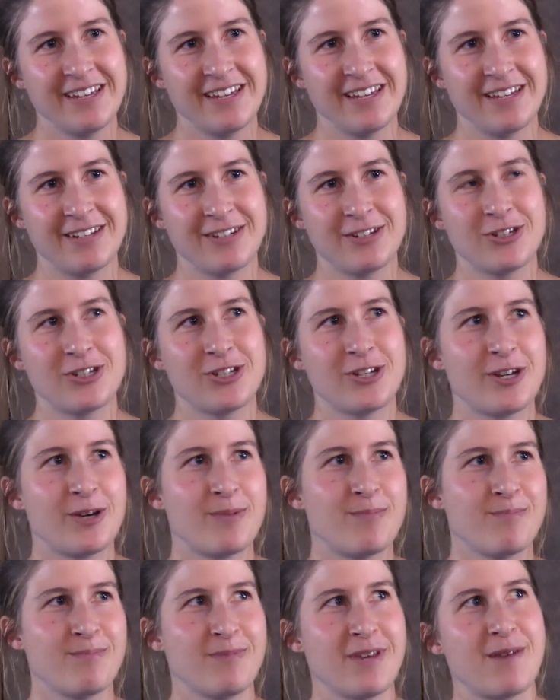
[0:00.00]
And
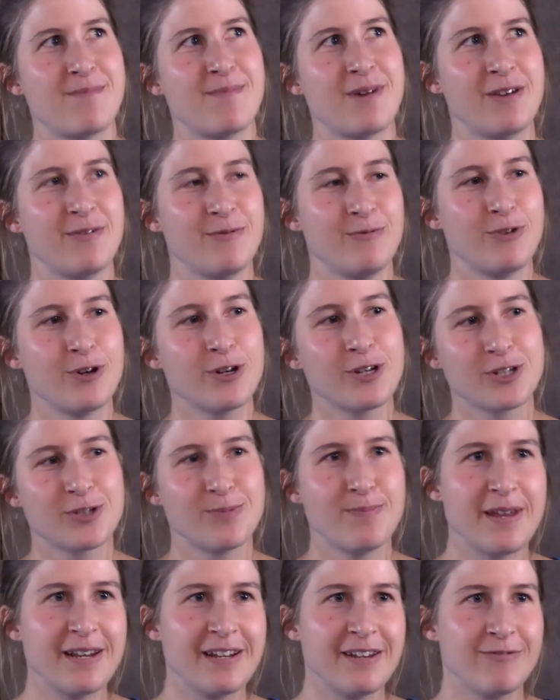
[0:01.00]
my work is
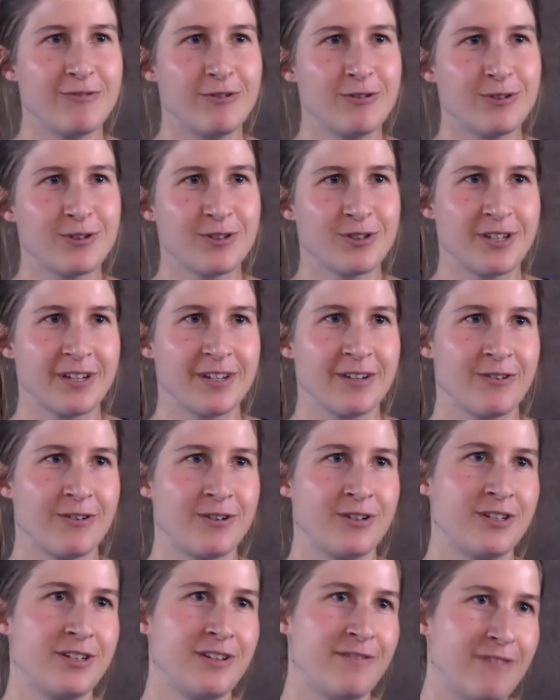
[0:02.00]
mainly focusing
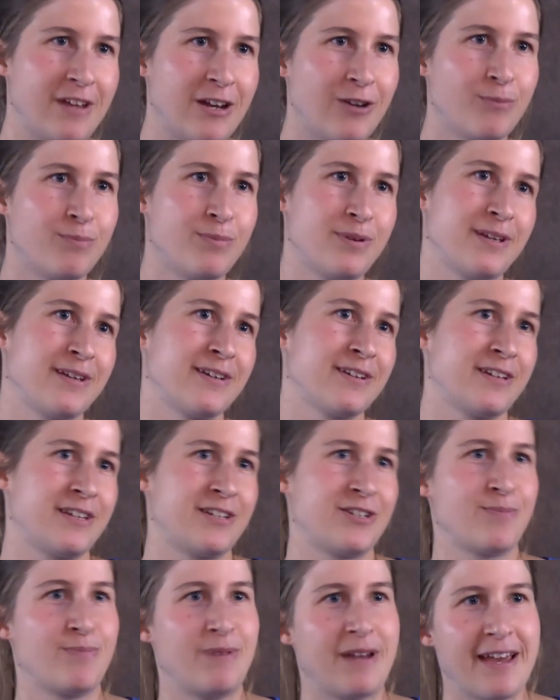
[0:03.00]
on developing
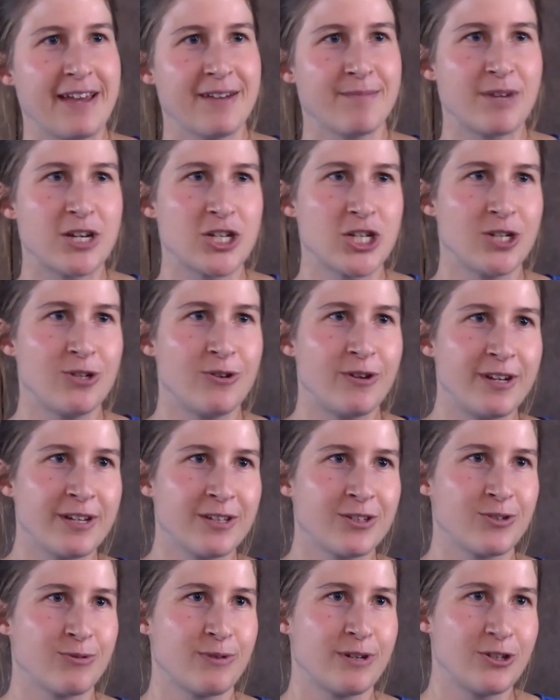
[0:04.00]
and applying machine
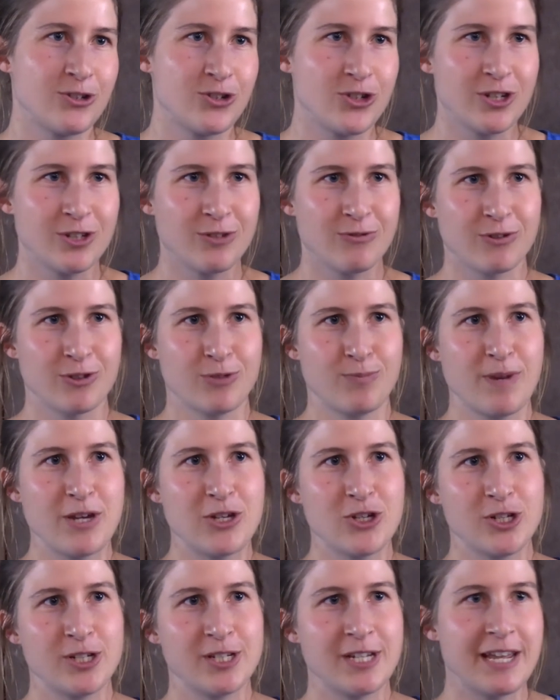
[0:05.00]
learning strategies for
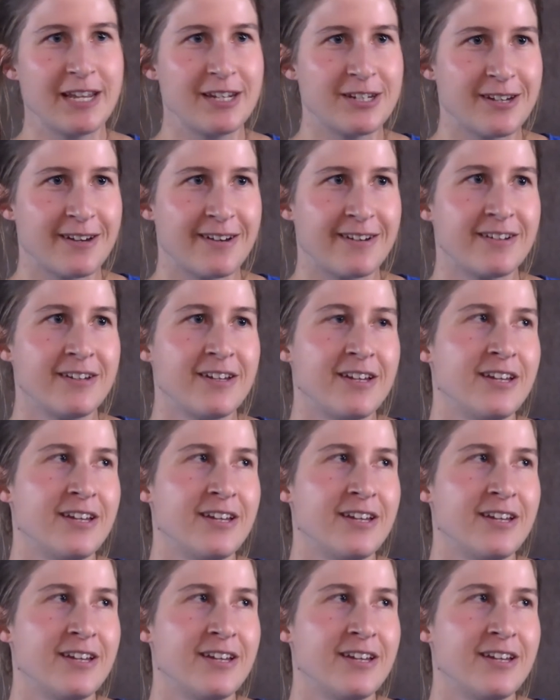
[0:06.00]
spatial data